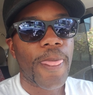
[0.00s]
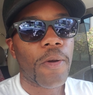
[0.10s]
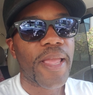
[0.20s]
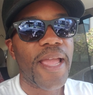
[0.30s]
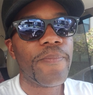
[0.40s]

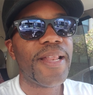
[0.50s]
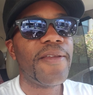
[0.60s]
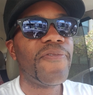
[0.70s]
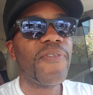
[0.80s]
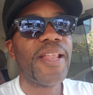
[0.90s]
Okay, but
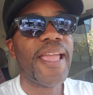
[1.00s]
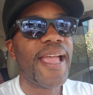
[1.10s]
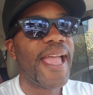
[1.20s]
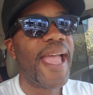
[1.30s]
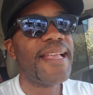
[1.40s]
they, they
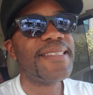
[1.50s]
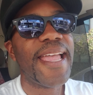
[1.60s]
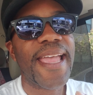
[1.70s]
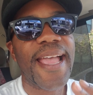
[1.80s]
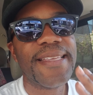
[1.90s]
as
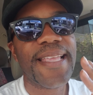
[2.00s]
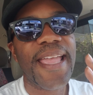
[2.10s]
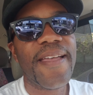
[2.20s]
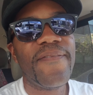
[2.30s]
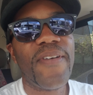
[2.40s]
they as
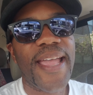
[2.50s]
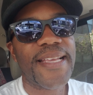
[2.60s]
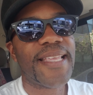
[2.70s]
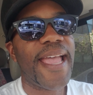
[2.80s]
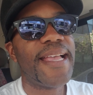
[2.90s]
they
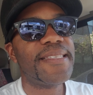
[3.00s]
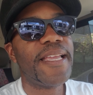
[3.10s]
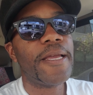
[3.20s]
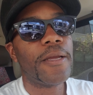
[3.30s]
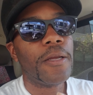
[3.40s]
advance, as
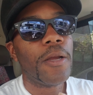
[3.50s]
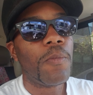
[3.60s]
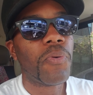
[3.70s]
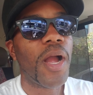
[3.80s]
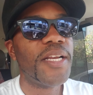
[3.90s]
their
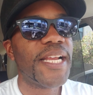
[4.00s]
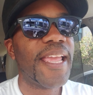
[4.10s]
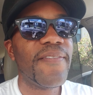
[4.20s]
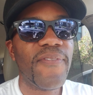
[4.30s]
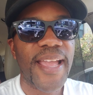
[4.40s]

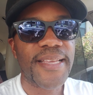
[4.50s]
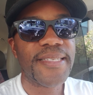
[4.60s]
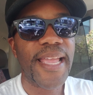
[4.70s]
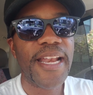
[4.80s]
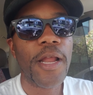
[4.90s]
project
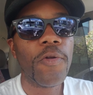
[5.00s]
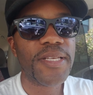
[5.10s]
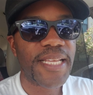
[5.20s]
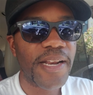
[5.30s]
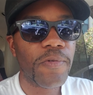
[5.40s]
advanced, they
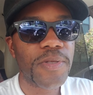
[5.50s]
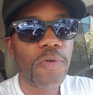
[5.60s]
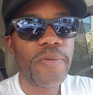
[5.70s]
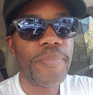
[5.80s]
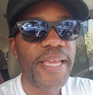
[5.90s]
noticed that it was
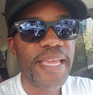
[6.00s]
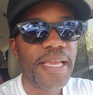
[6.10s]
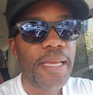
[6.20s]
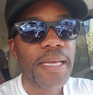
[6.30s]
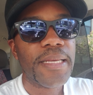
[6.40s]
going to be
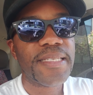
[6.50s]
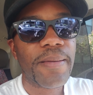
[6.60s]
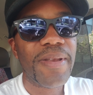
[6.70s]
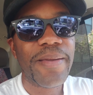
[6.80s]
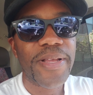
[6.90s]

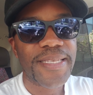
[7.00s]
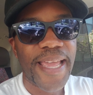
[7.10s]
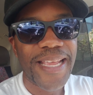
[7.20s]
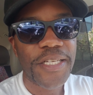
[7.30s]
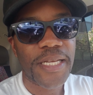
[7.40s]
some
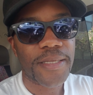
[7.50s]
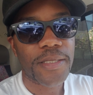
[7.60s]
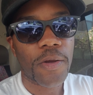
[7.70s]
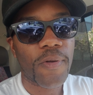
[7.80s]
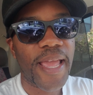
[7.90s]

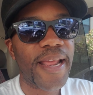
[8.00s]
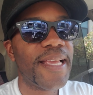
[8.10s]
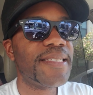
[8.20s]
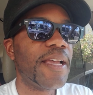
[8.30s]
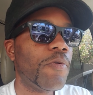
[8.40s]
limitations. Okay, and they
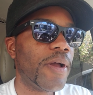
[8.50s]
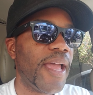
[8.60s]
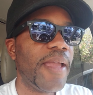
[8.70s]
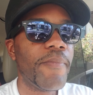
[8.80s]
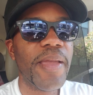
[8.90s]
said, well,
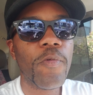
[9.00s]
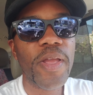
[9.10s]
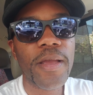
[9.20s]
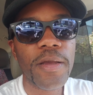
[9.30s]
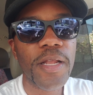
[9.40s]
hey, maybe
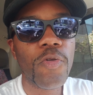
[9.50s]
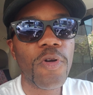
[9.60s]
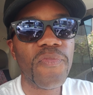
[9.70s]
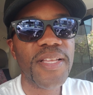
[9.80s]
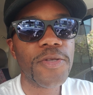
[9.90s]
we could do
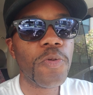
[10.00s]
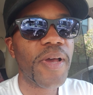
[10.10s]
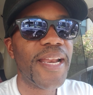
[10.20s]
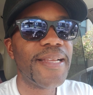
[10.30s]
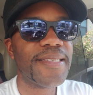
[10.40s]
a V2,
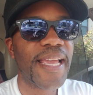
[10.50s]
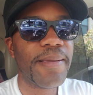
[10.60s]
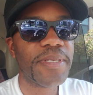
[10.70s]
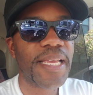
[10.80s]
but at the same